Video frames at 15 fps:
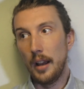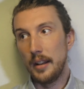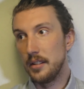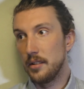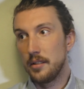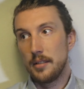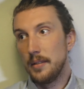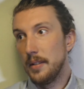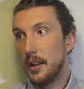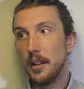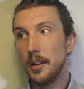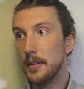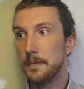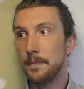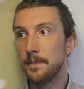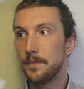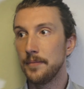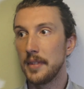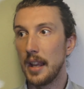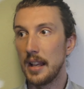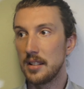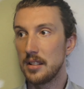I
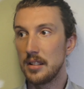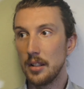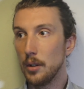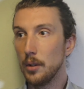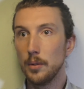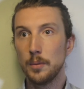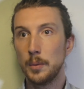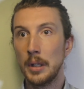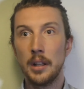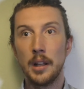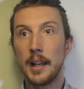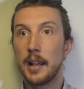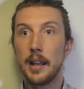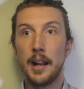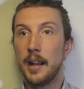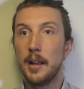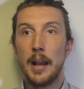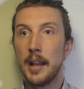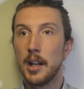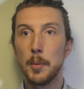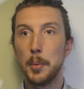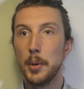still really like it.
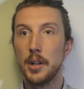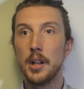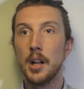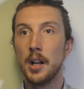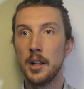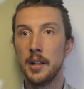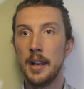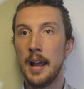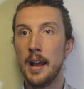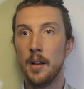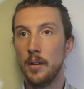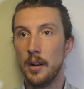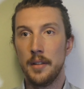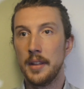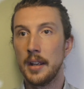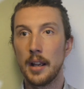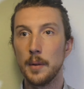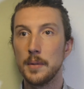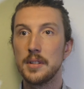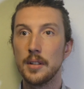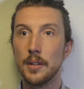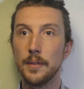I could put it on now, and I think I
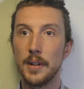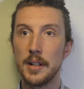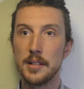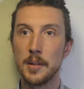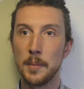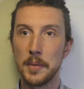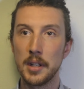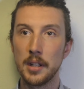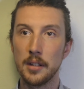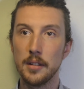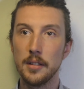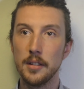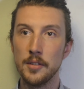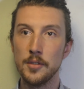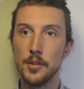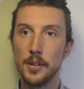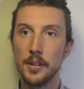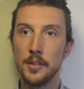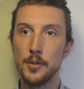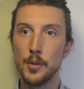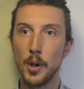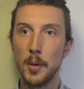would still find something
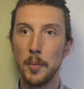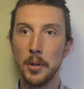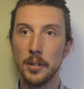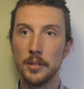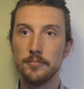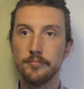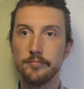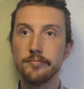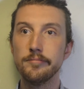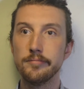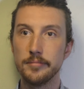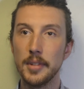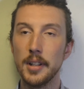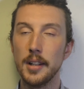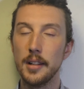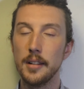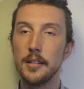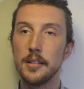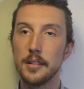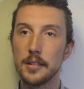enjoyable in it.